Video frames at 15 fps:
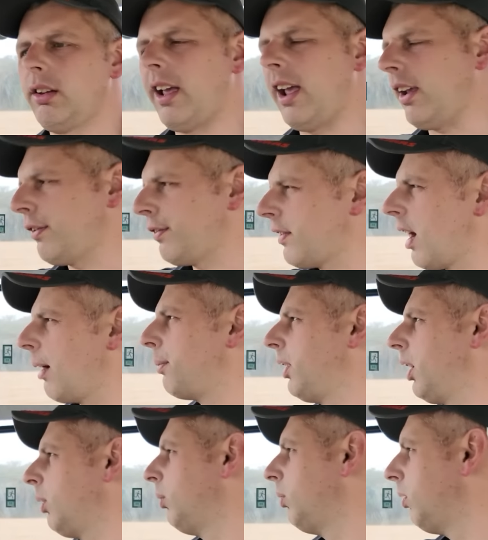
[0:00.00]

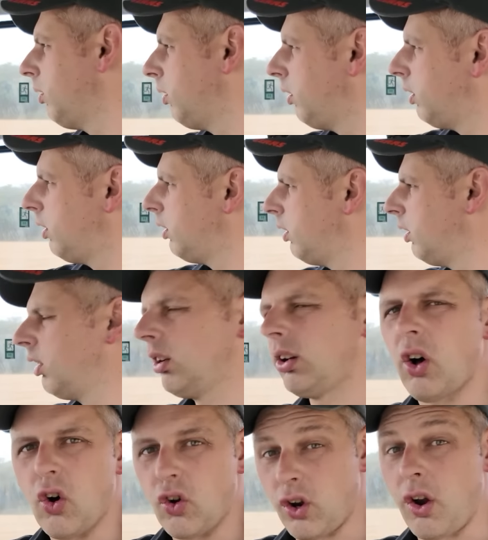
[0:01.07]
FW.
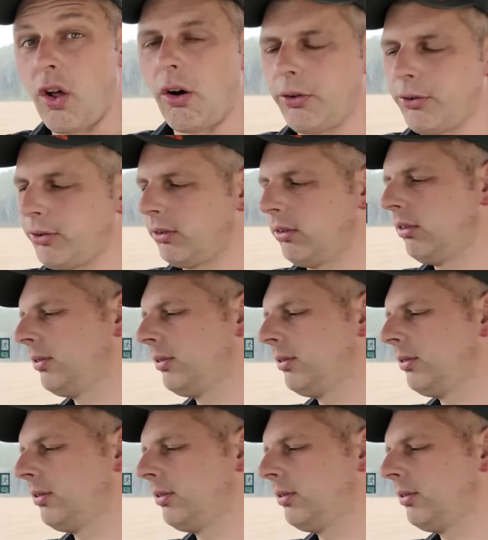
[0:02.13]
On and off,